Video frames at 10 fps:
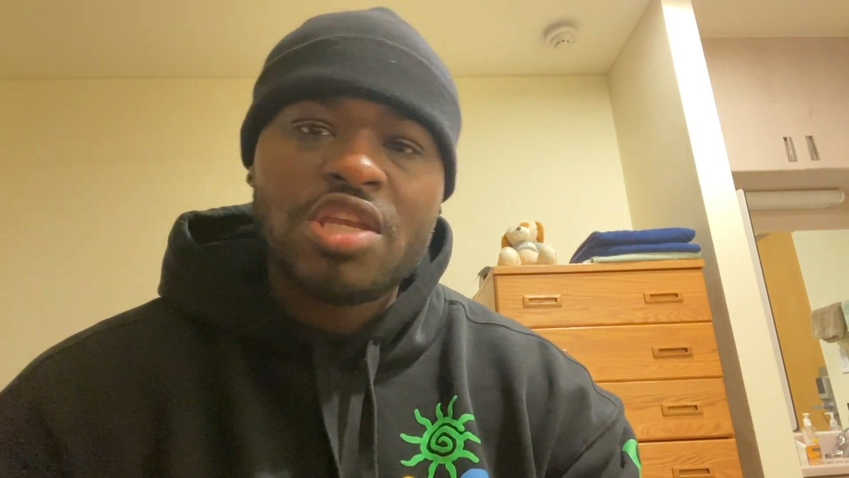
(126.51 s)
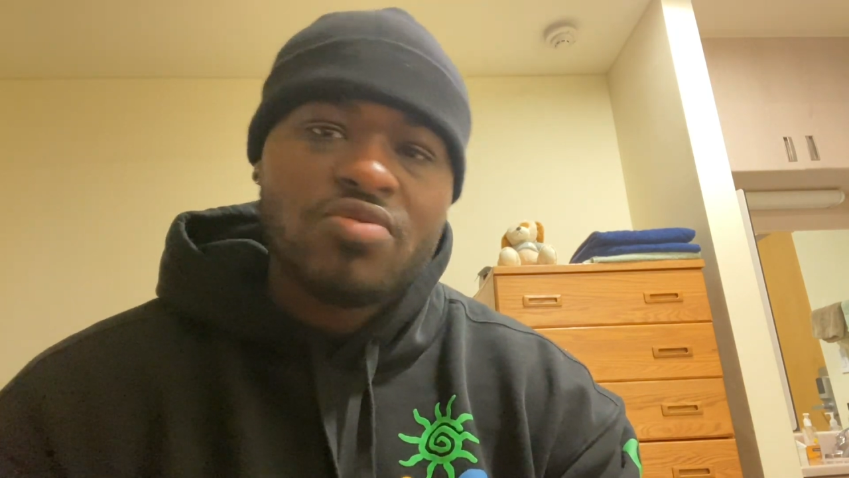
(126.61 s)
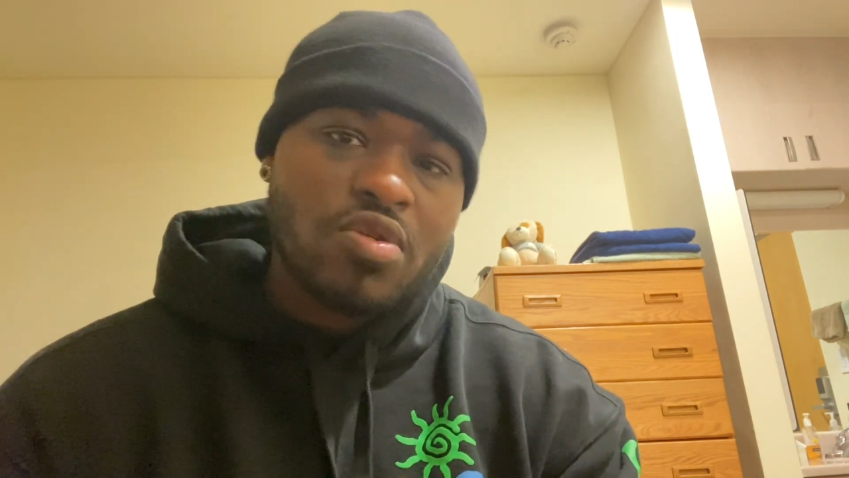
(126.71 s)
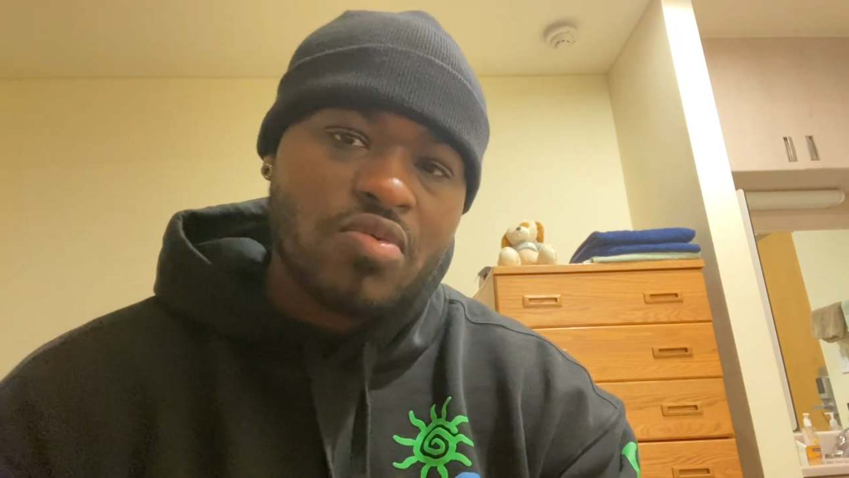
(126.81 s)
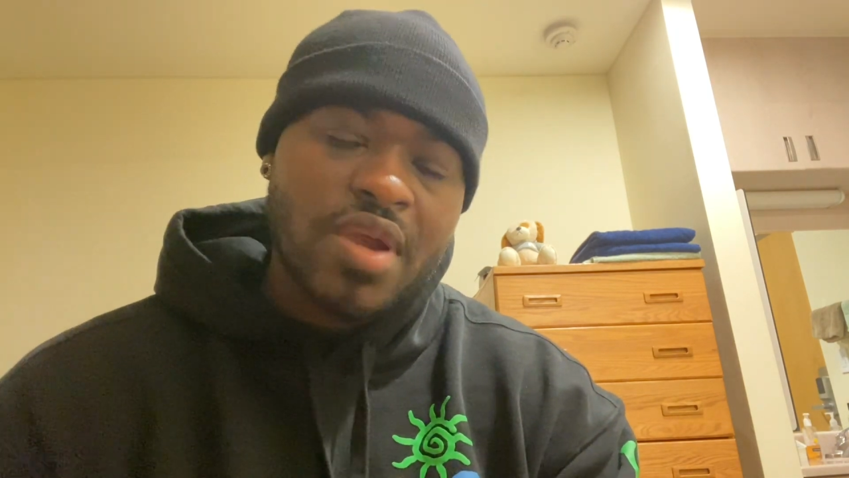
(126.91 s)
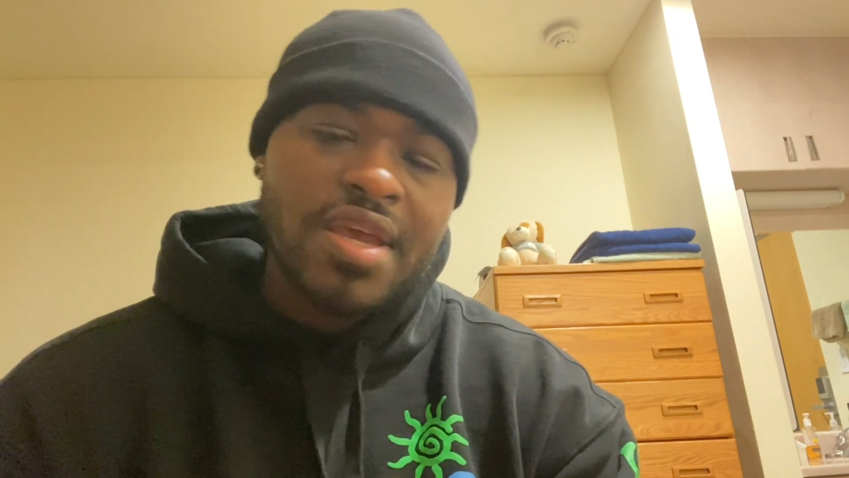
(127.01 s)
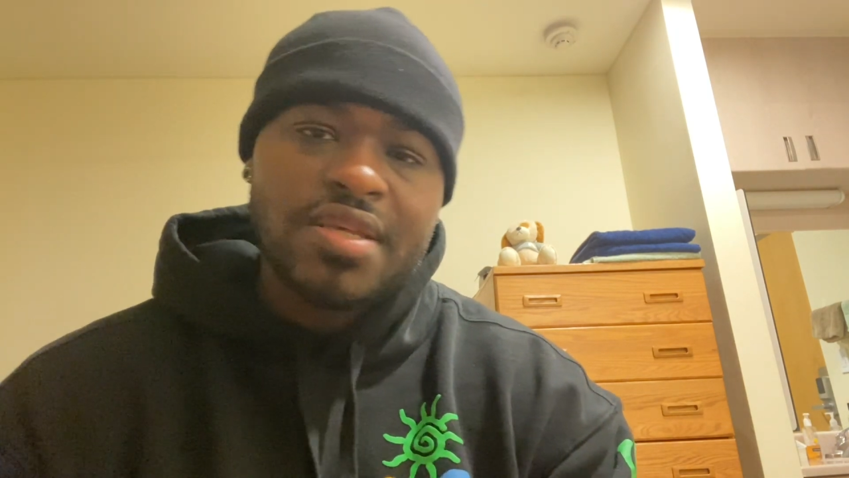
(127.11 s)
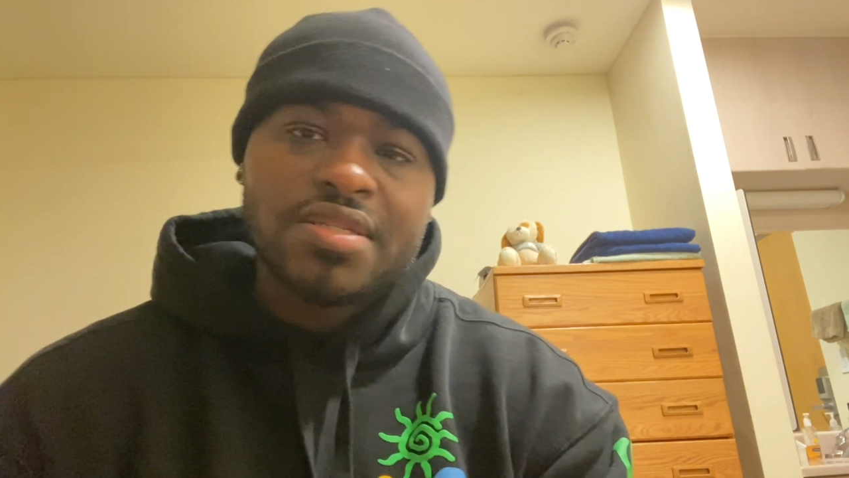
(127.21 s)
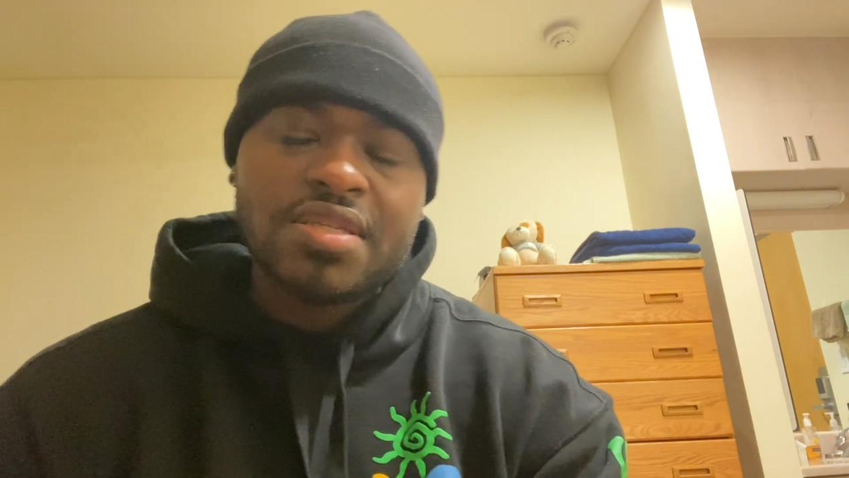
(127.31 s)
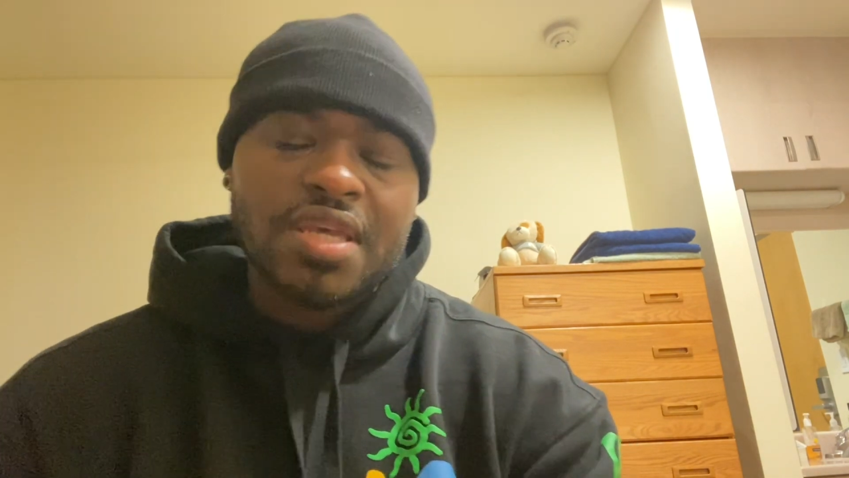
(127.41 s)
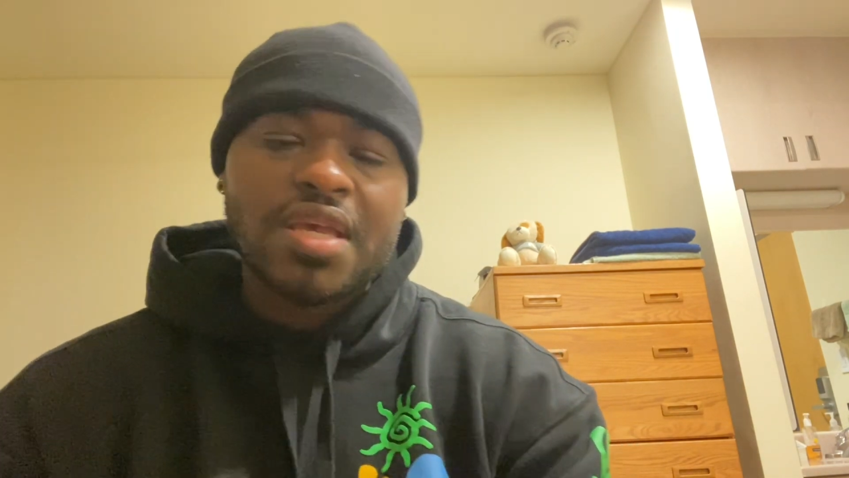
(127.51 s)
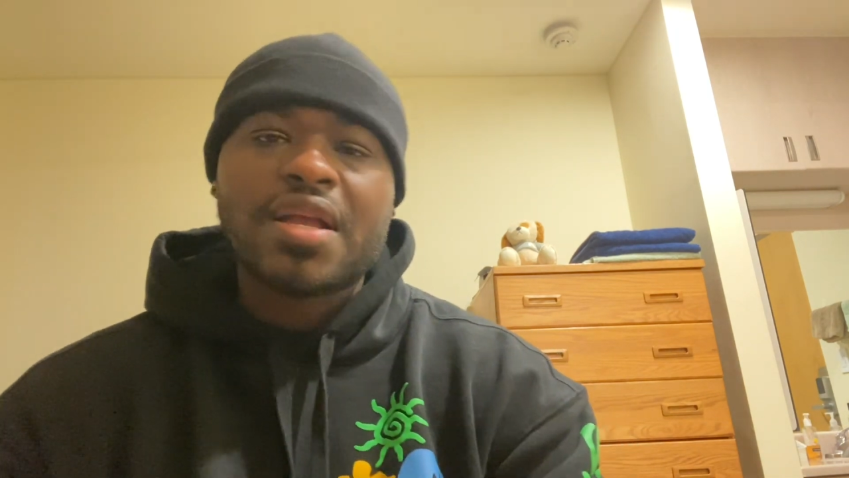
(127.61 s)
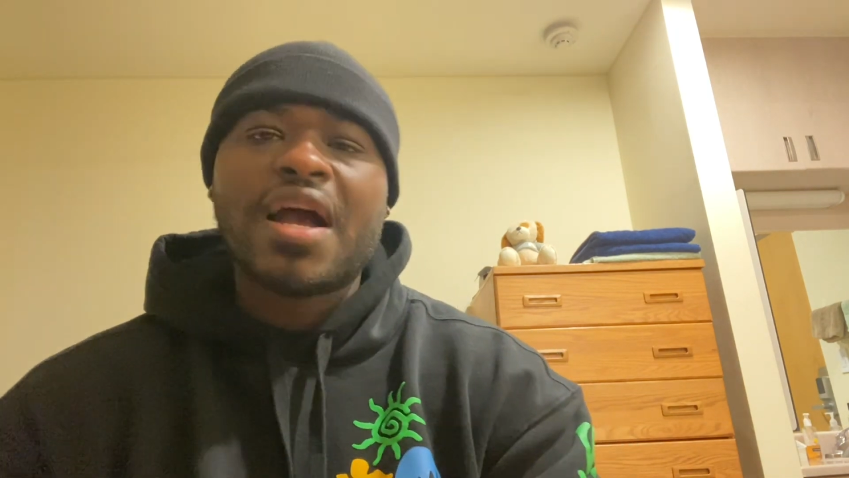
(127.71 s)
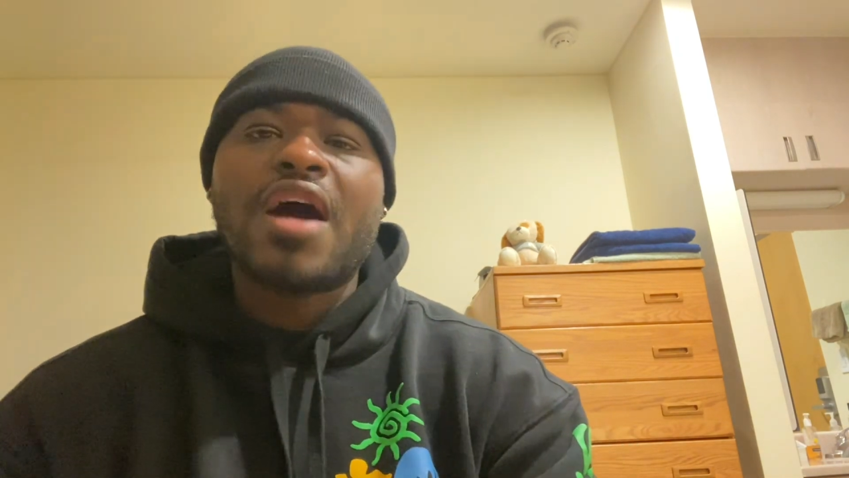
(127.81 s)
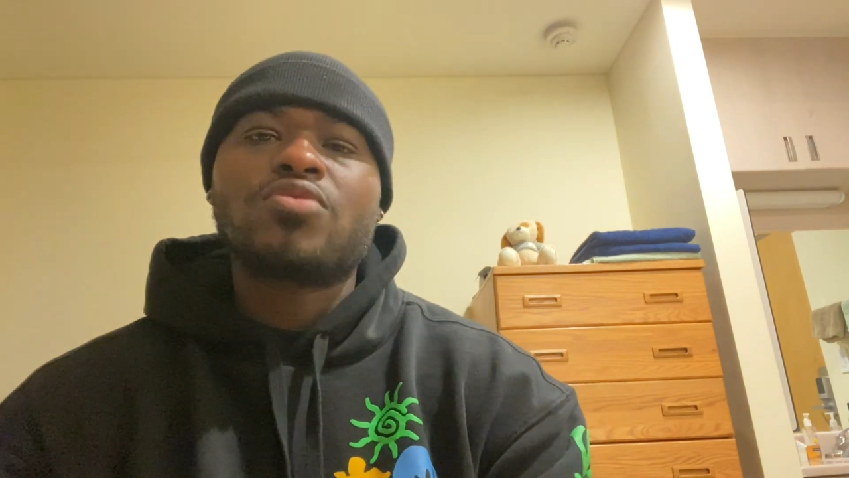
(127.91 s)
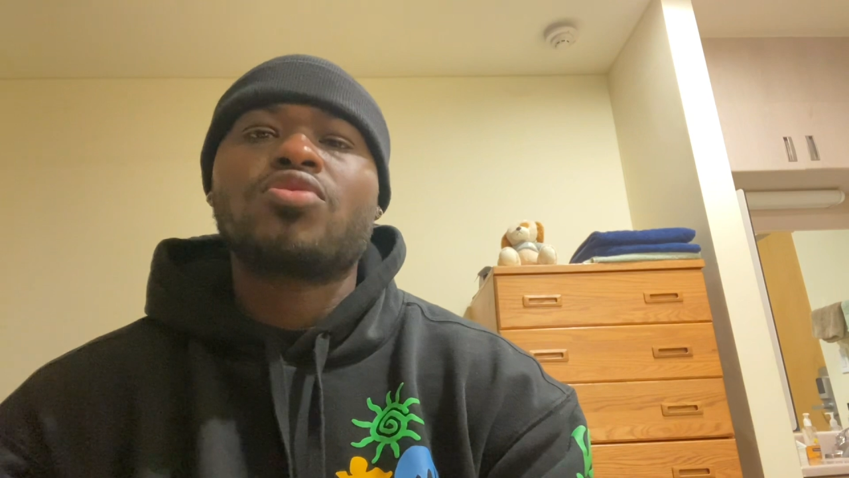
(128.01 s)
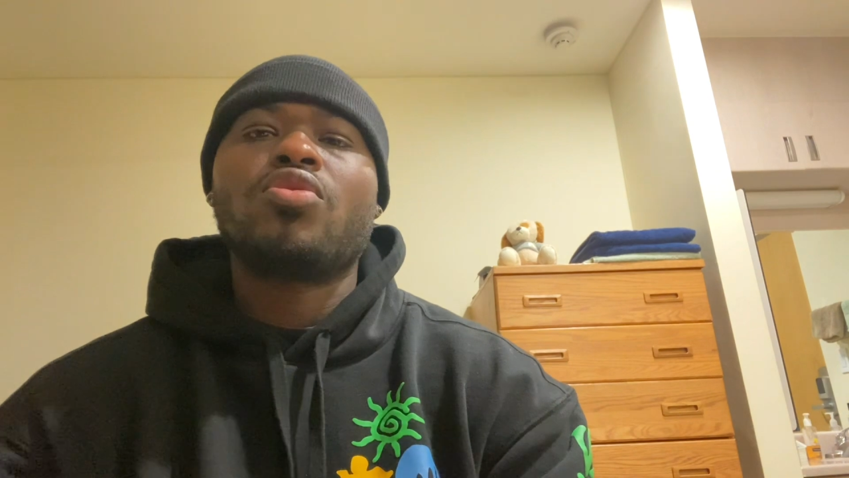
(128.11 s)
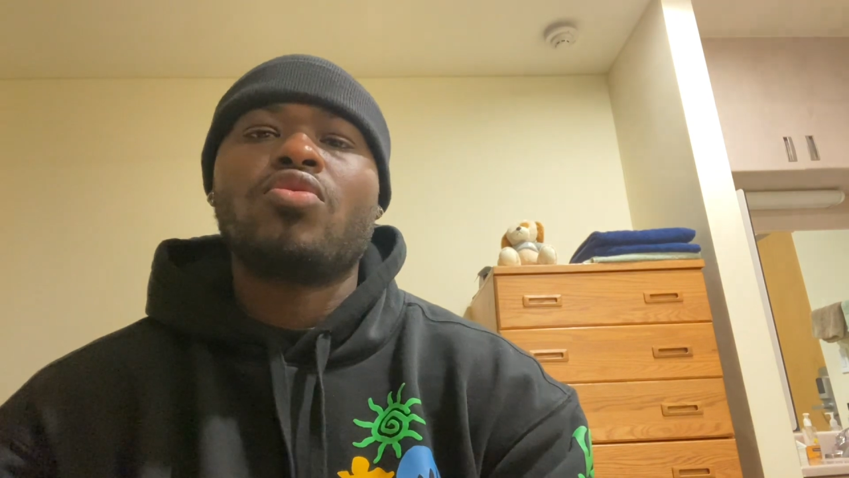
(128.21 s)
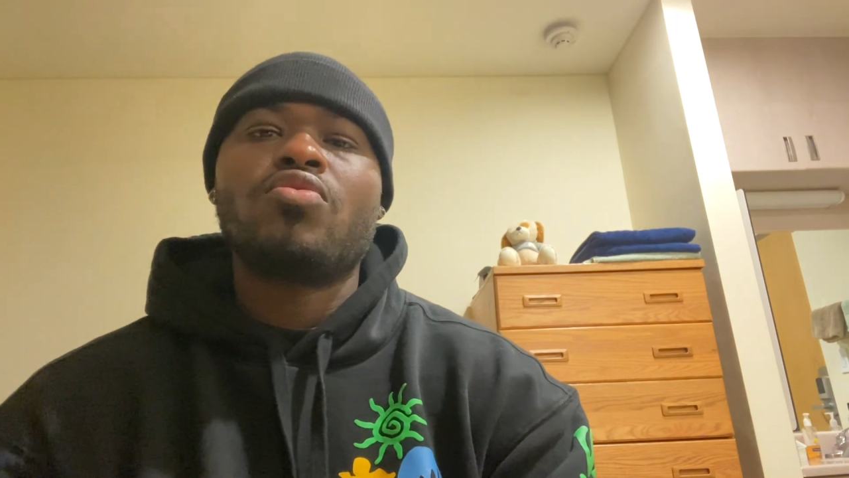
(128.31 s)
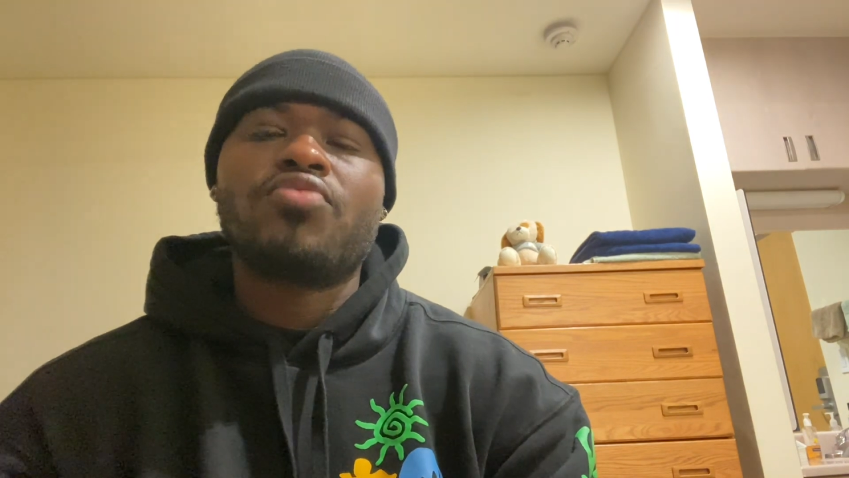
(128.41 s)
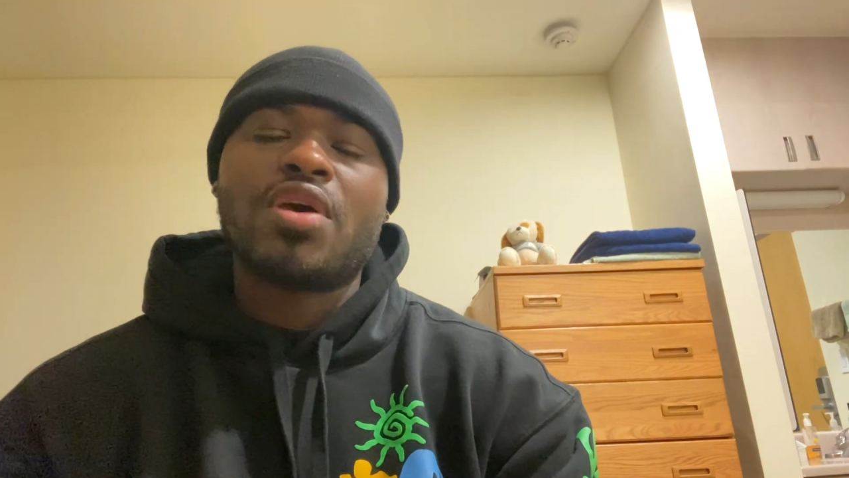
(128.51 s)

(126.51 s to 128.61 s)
you were raised in a household